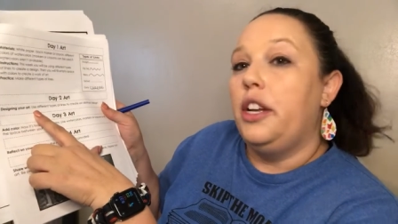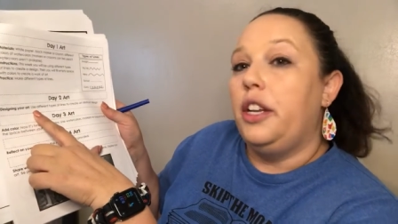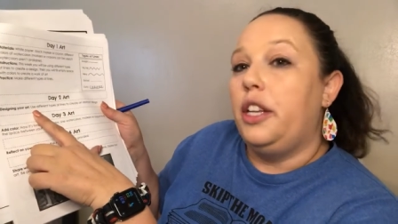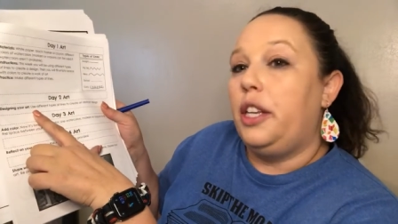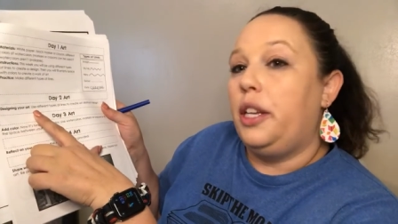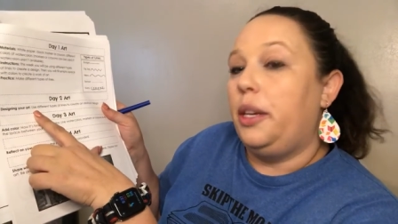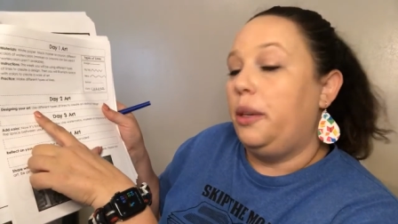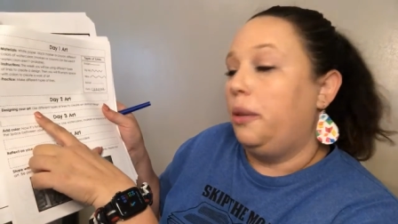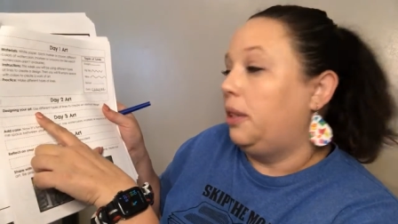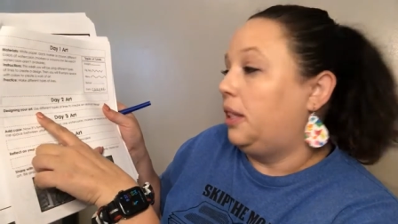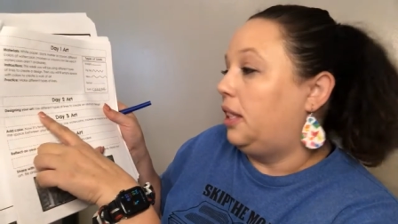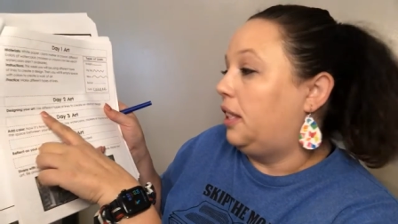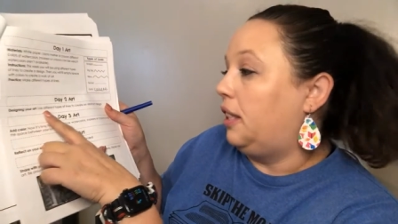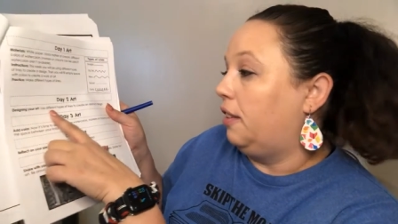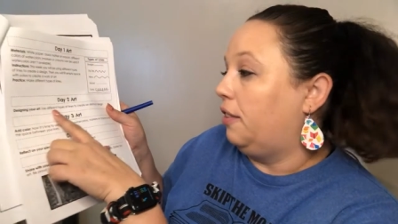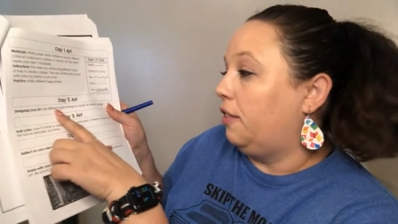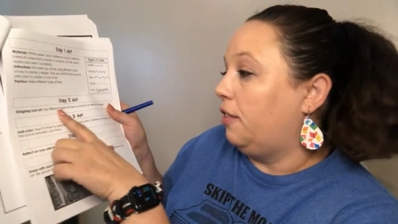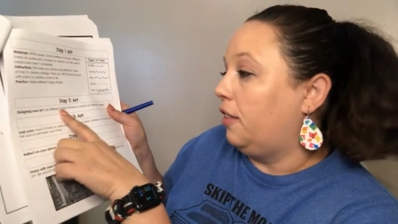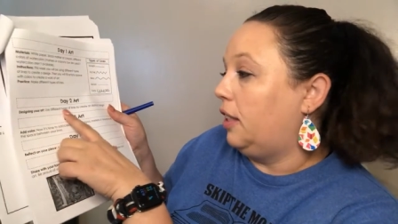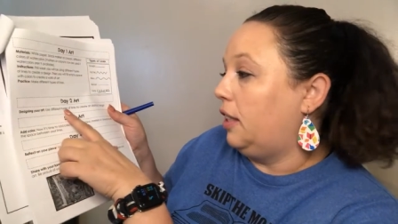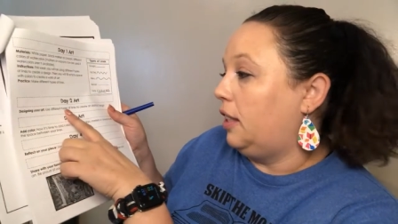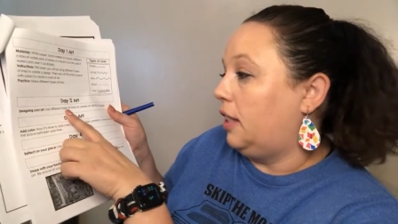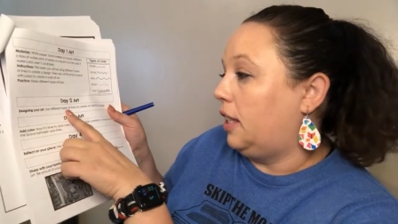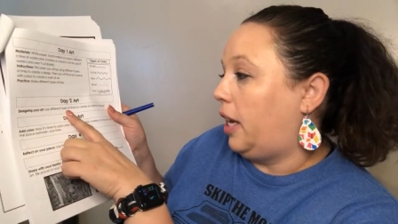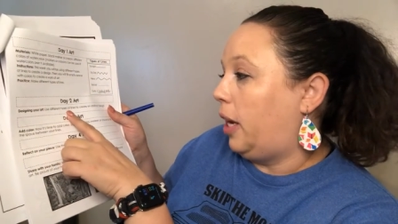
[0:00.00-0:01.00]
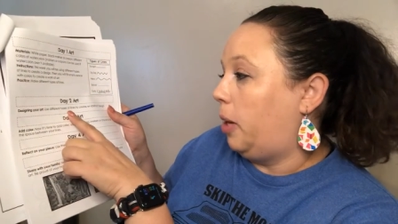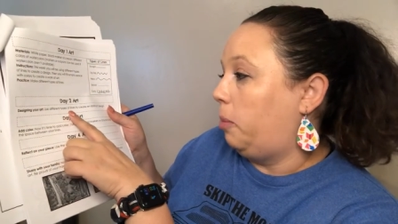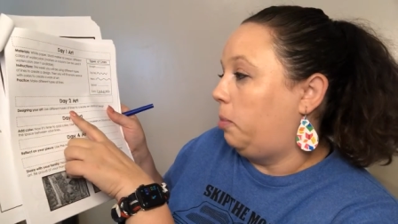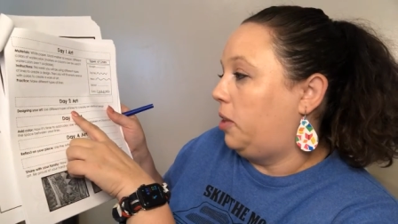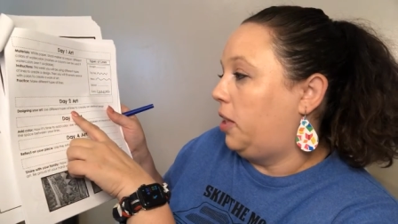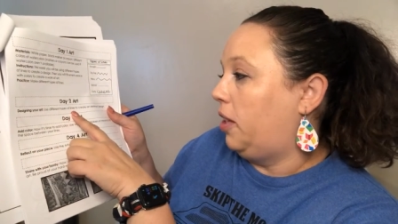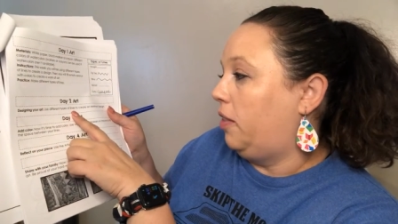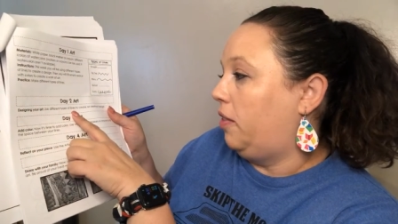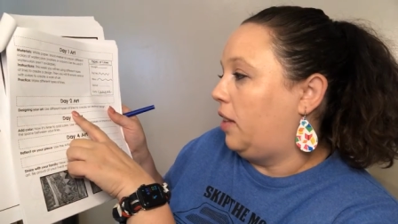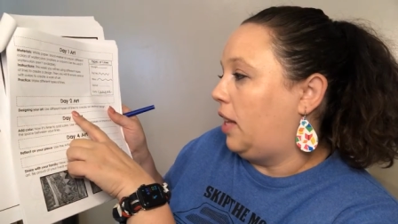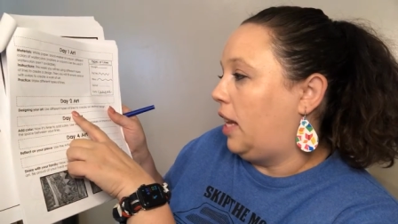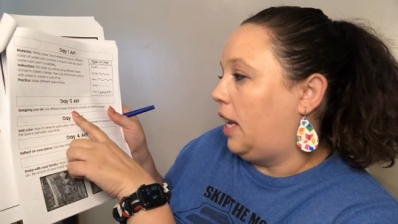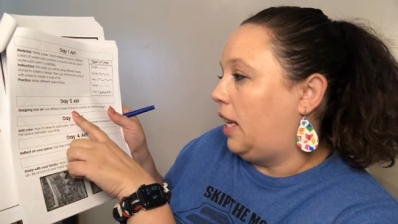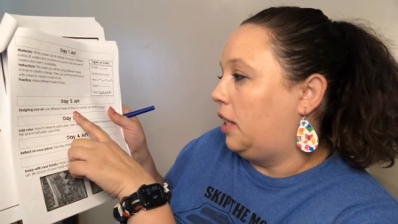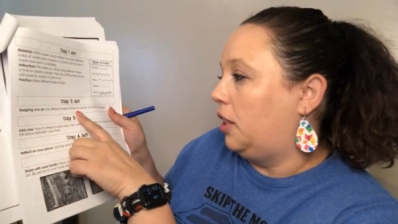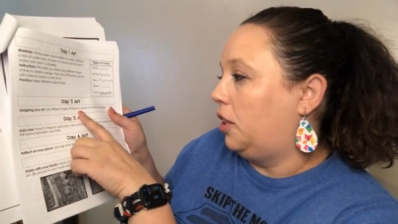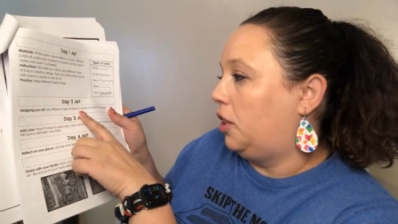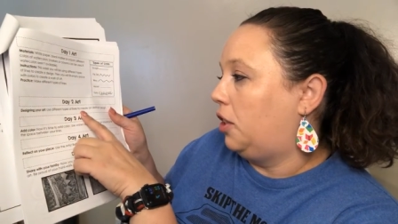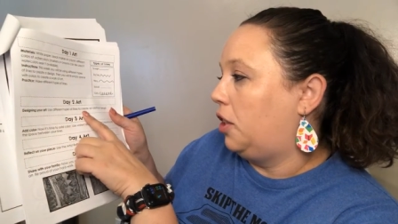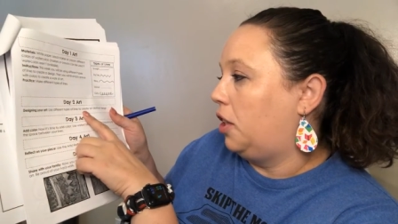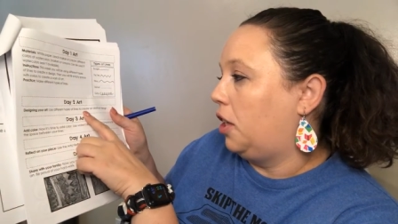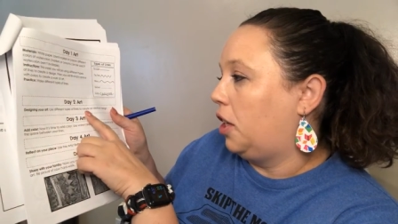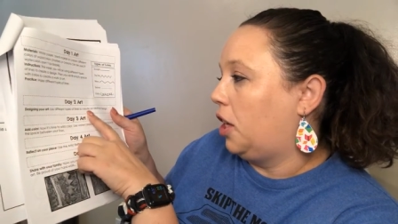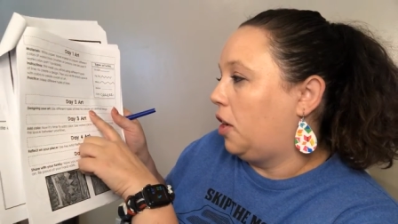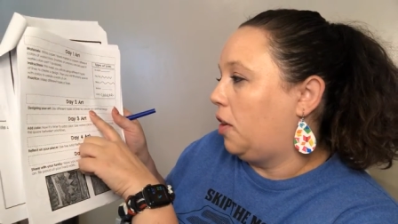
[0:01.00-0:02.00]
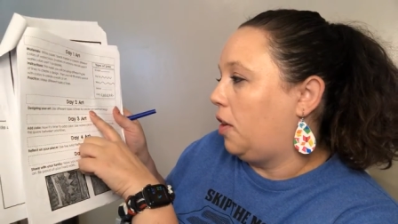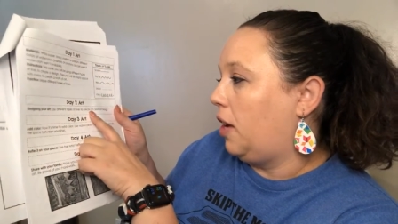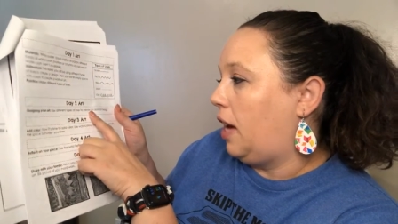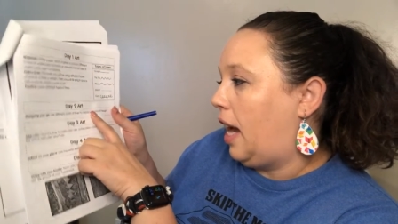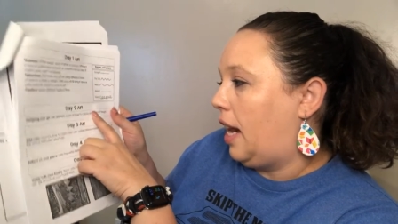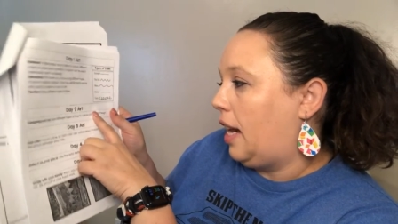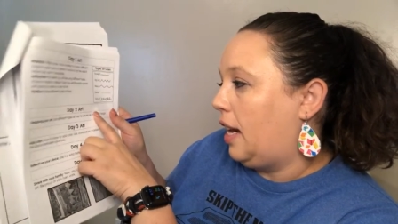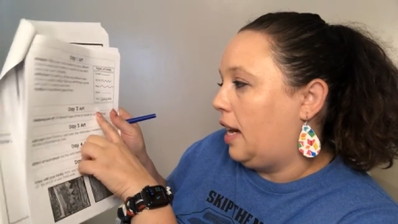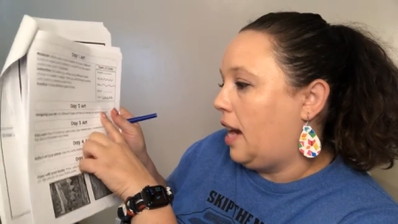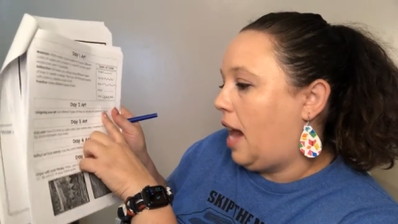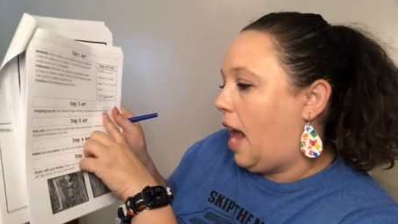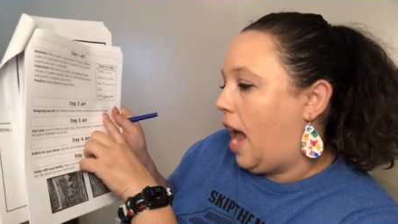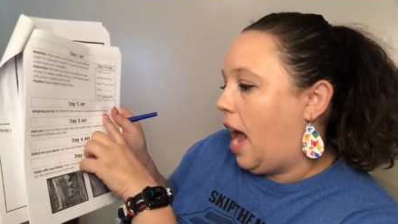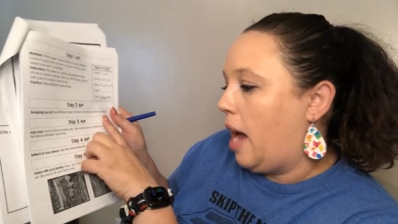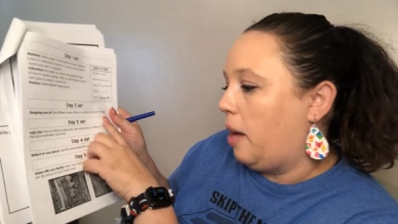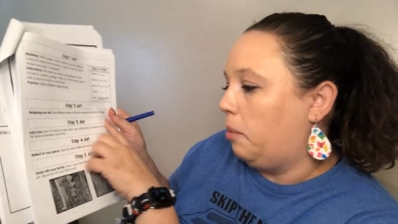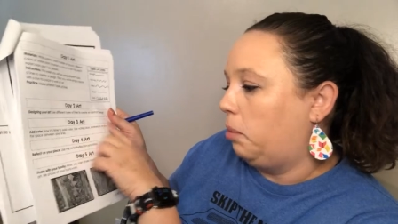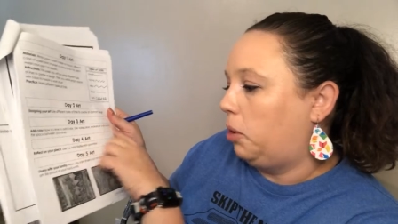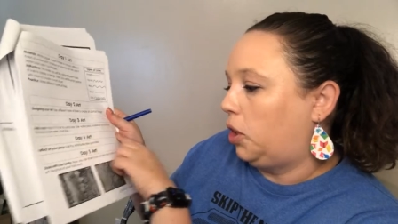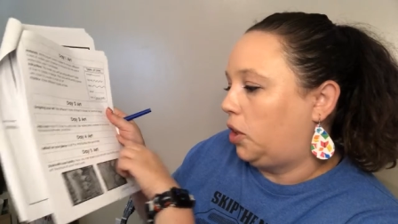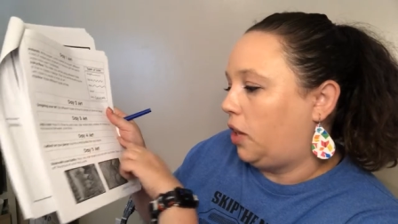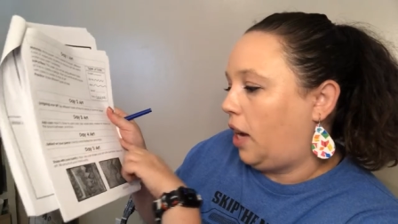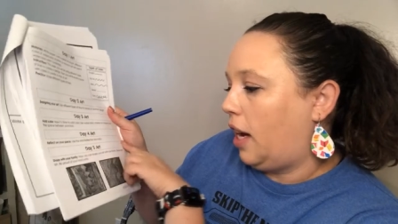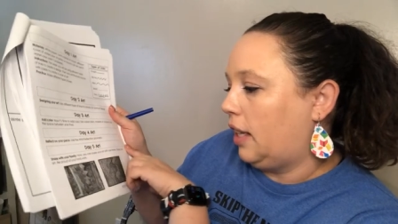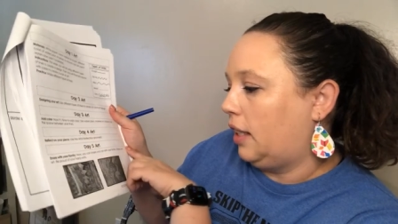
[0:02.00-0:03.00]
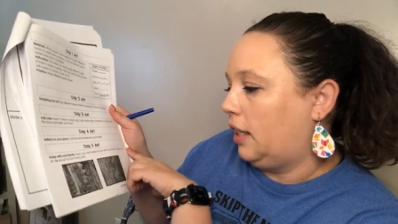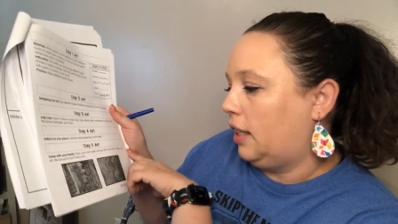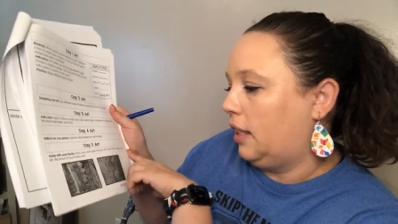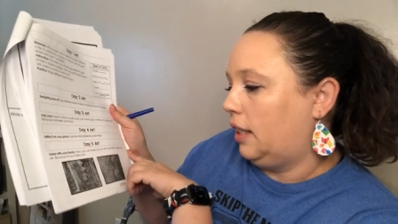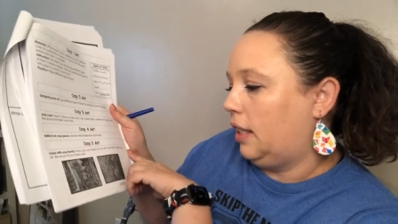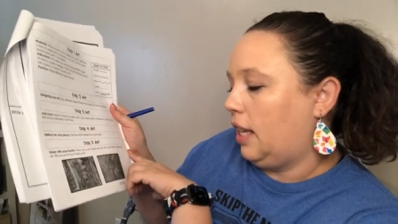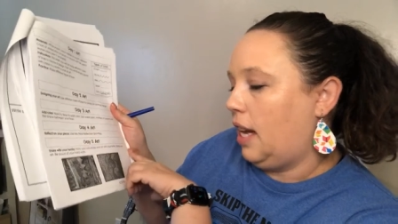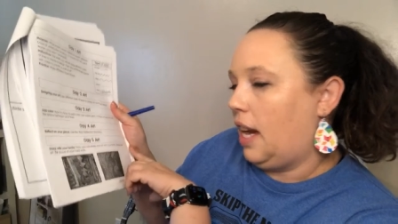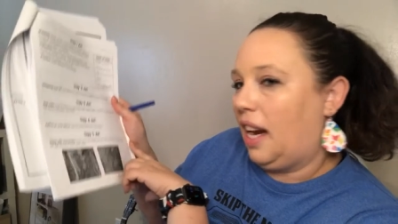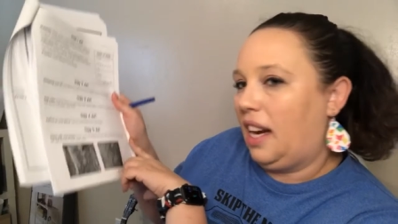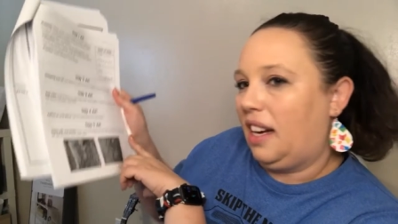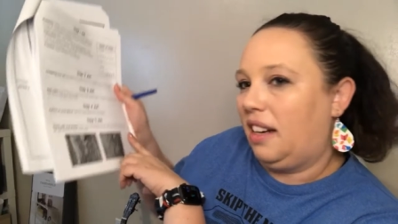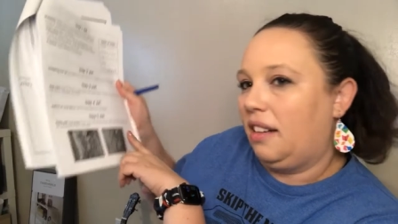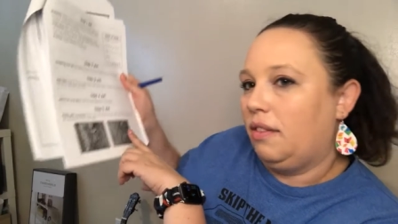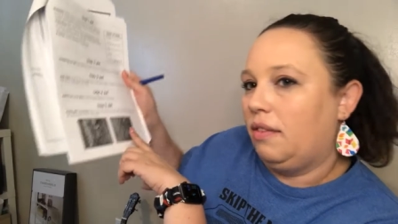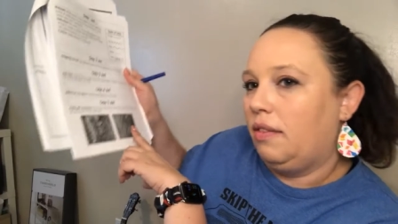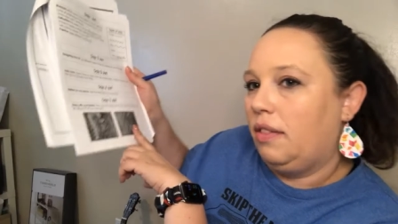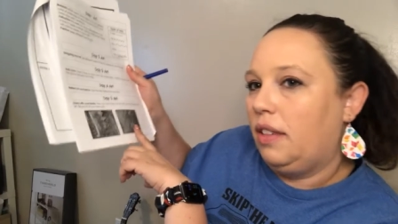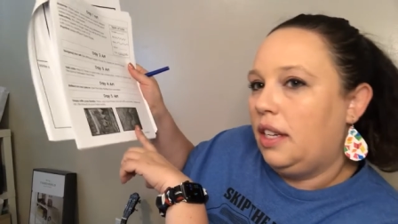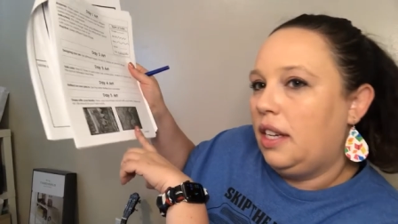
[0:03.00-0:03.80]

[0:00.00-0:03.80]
Use different types of lines to create an abstract design.